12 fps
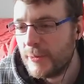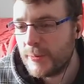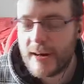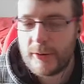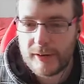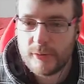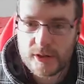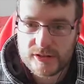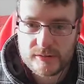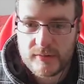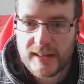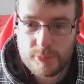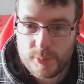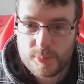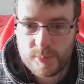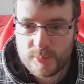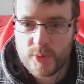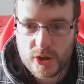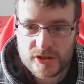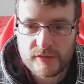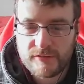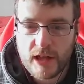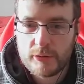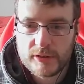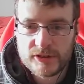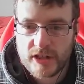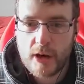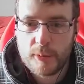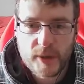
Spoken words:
Well, he was a floating skull,